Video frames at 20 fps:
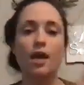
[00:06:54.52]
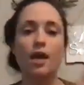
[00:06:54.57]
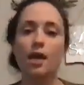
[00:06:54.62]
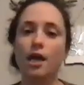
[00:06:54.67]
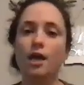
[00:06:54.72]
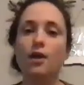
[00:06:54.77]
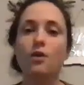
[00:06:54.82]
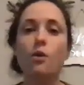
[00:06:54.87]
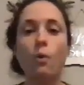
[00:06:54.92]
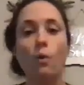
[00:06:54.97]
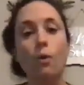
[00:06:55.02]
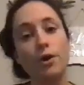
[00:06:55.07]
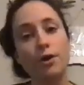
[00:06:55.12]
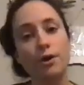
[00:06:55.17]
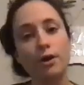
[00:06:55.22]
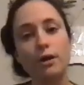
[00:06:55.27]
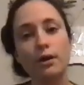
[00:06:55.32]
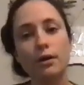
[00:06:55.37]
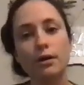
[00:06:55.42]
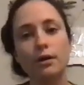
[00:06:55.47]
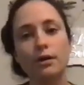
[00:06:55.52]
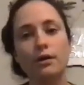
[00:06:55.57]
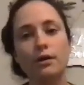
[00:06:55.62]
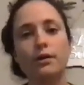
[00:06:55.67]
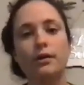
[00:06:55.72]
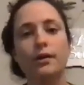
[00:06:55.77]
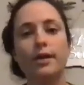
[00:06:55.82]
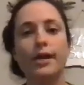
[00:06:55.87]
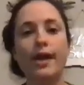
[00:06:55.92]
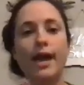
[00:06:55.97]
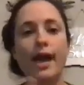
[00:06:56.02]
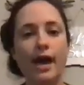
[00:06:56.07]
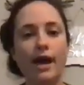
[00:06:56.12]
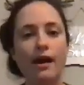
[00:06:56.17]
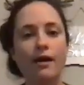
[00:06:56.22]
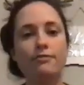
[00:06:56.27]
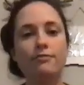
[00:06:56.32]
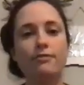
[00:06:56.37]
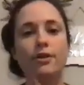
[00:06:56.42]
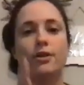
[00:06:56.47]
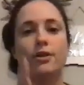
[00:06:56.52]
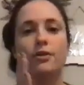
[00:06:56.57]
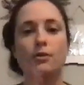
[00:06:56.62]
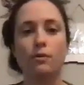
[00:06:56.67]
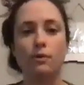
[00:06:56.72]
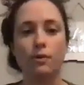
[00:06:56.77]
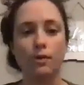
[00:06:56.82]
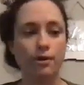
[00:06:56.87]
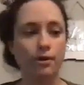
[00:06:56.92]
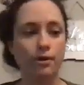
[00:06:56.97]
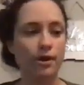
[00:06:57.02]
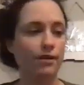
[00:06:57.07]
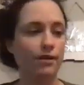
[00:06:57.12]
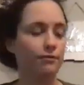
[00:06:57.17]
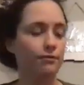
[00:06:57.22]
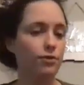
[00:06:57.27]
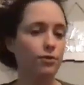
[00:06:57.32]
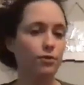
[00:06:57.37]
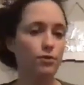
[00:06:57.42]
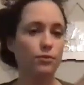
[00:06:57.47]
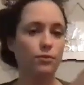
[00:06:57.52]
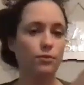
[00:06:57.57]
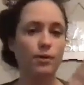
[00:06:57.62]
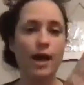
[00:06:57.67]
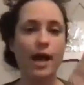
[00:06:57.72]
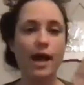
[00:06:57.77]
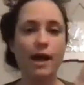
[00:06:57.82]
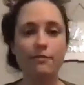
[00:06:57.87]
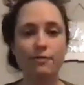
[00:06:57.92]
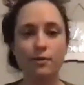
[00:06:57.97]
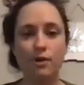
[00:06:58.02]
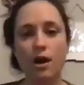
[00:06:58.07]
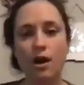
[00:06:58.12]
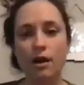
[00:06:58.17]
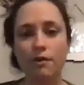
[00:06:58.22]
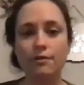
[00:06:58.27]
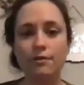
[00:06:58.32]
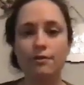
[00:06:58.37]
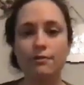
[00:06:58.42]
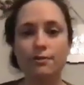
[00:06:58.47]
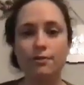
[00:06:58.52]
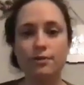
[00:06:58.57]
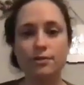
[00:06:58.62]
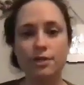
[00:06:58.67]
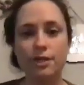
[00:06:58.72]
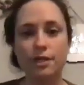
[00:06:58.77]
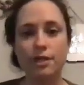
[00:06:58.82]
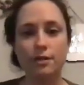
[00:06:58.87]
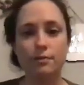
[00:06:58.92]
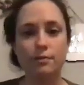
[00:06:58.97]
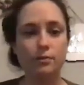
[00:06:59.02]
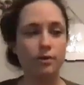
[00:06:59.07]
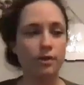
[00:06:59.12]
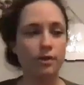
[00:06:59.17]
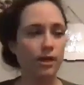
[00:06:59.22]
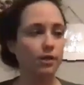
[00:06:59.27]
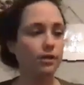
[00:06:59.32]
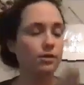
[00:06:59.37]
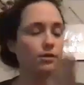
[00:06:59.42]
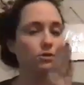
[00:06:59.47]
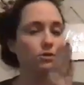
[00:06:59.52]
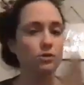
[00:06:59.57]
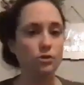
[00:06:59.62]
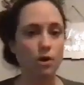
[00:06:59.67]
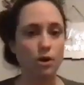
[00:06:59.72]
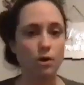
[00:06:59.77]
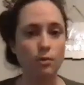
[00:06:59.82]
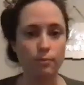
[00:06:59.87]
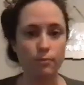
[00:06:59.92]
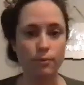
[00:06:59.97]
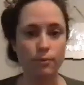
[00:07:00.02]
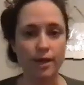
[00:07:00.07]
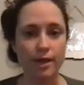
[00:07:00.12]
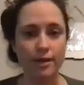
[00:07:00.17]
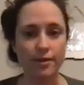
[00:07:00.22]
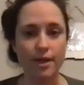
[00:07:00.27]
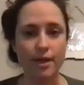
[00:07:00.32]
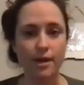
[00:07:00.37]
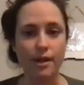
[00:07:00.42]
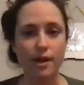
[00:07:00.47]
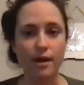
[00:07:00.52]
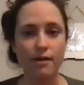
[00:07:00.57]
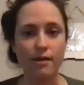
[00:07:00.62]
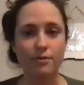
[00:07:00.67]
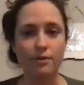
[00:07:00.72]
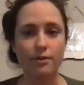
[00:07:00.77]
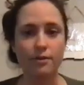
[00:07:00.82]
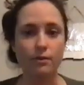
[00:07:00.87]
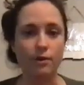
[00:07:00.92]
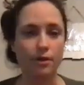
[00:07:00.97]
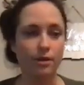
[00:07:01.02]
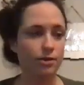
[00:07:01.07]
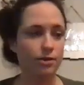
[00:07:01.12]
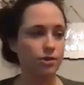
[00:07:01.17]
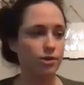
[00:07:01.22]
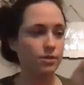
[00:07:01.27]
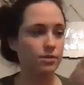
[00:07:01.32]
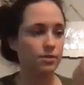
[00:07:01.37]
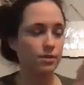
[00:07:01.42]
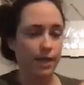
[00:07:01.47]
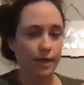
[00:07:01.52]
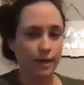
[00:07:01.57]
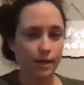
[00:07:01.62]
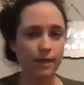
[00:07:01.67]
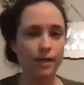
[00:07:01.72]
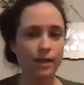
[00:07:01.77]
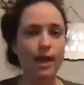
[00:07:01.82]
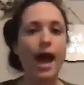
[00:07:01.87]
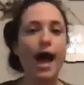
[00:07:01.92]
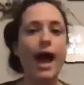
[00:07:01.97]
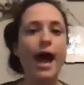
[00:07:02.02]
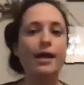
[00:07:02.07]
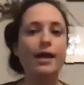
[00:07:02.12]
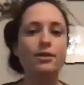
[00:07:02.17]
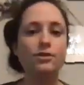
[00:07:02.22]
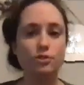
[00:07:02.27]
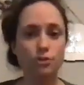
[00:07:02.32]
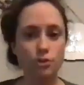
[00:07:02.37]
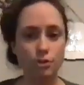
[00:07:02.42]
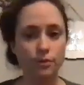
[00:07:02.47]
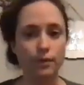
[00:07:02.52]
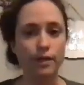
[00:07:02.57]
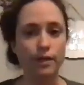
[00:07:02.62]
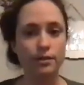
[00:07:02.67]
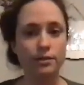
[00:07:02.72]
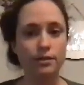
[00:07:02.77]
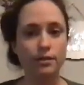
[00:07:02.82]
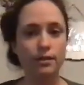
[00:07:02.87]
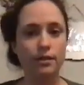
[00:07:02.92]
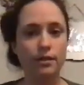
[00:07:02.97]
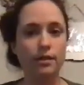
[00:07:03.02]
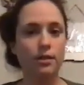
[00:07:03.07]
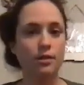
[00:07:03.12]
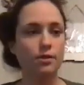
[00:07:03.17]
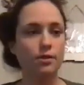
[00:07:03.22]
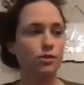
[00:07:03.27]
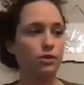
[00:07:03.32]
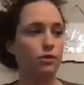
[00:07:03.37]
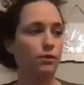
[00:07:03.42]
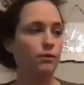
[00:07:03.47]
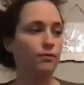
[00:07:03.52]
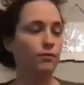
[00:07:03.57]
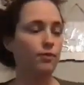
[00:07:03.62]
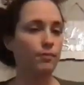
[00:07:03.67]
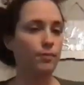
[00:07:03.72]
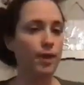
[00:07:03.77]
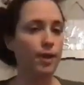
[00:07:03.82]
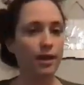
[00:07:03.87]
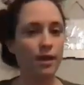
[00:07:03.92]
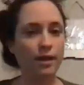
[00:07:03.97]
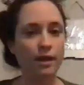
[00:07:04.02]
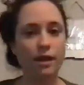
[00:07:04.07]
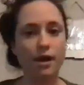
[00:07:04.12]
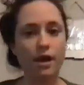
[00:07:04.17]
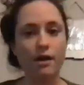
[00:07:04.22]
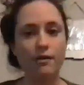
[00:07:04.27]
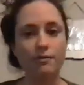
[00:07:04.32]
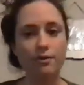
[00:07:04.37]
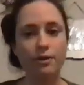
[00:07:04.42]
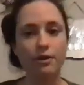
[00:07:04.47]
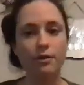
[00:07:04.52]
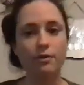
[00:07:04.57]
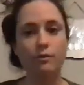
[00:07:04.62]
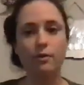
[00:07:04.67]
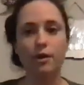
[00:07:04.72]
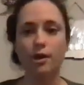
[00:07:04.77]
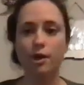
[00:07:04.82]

in order. Like, have an order. If you have coffee first thing in the morning, don't break that coffee order. Just like add to it. So if you're making coffee, while